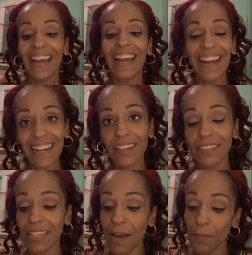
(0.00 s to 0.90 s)

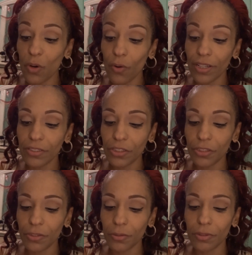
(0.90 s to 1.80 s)
And I'm going to
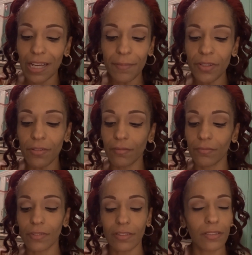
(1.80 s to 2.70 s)
use, a
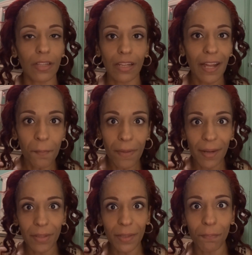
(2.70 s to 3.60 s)
lot of
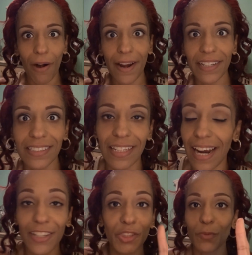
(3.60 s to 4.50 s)
Maybelline products today.
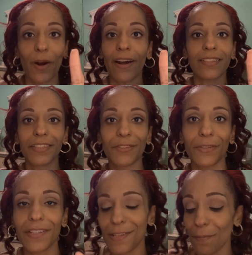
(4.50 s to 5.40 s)
I swear I didn't do
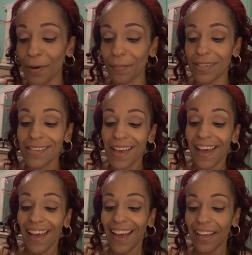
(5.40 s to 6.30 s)
this on purpose.
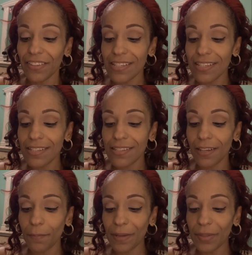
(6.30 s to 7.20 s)
And this is
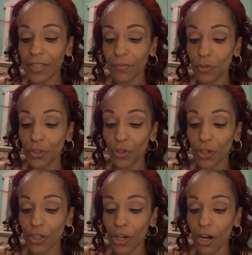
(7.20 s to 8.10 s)
the Maybelline of New
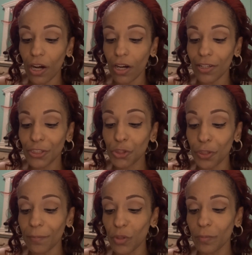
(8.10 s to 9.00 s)
York
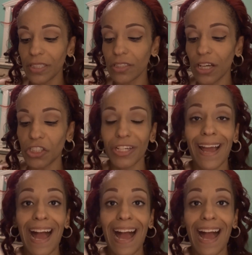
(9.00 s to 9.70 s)
Dream Lumi Touch